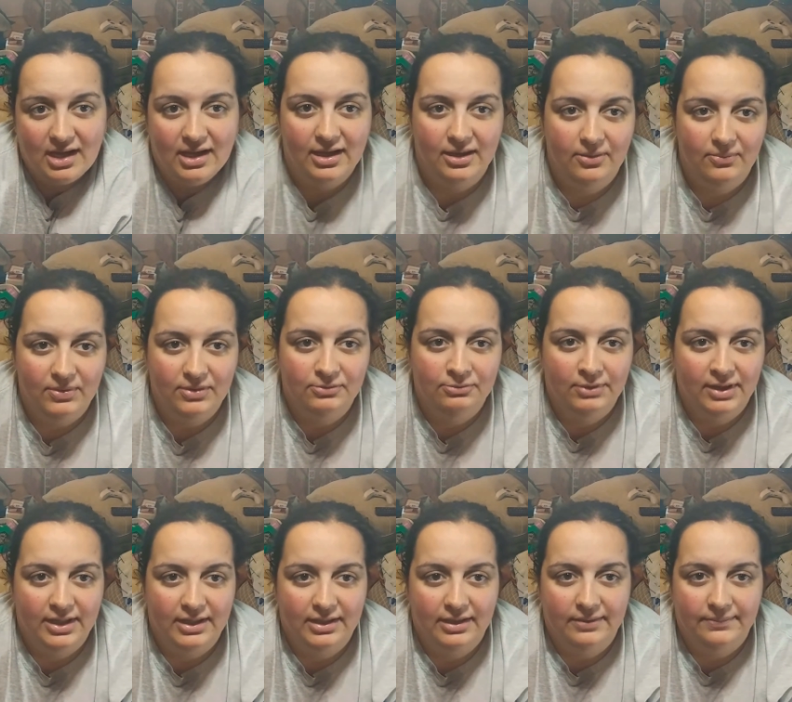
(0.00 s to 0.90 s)
I would
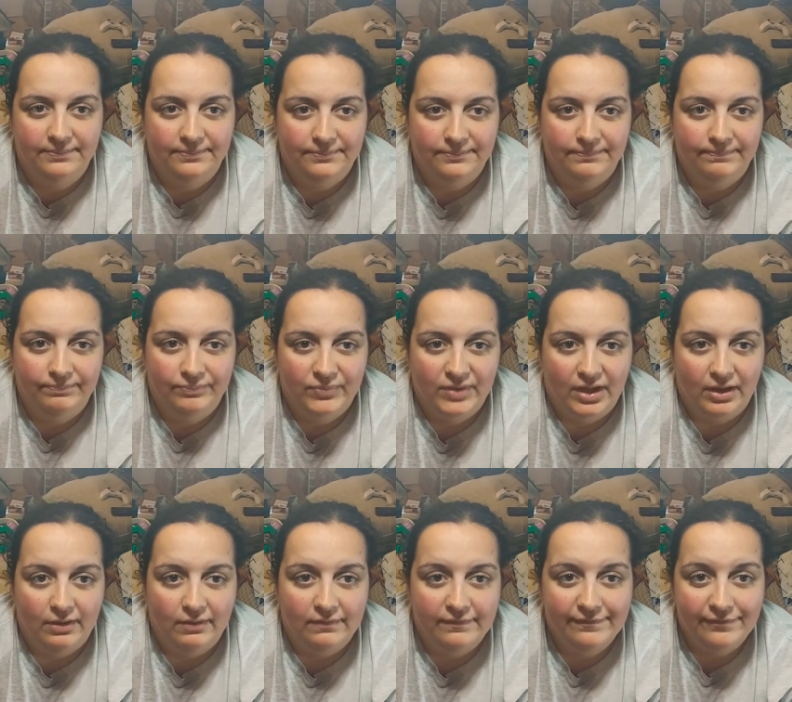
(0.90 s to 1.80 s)
rate it
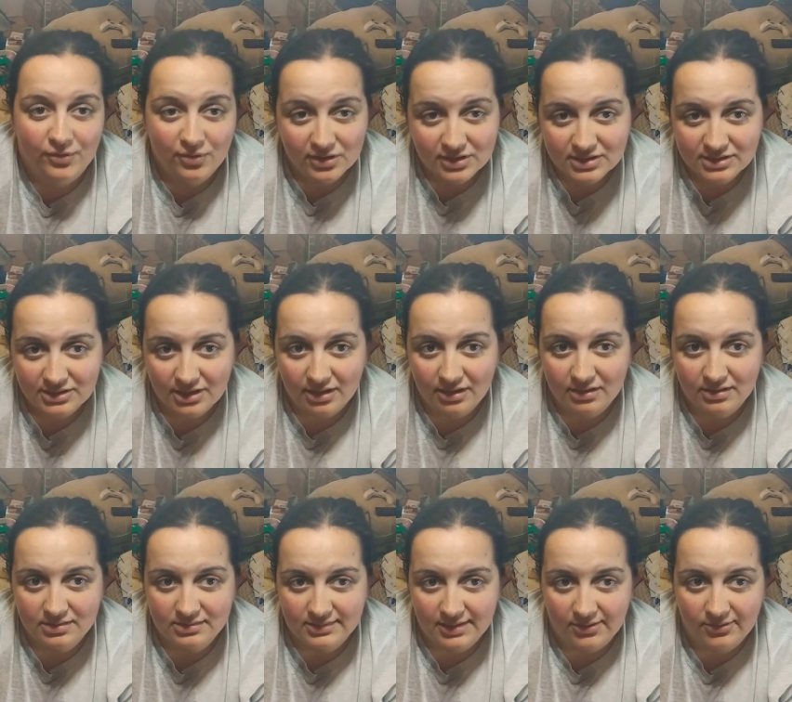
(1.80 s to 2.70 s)
four
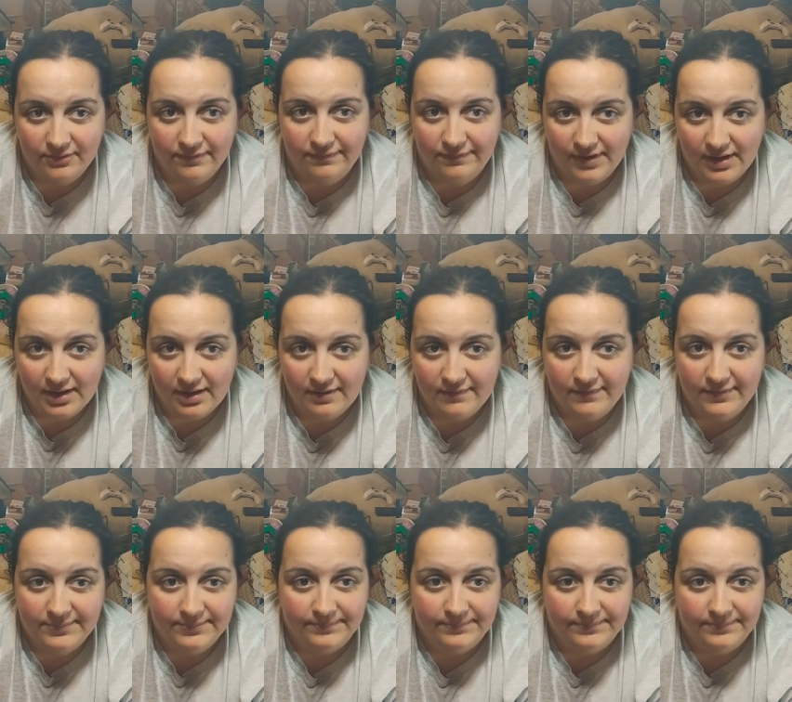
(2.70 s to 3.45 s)
stars out of five,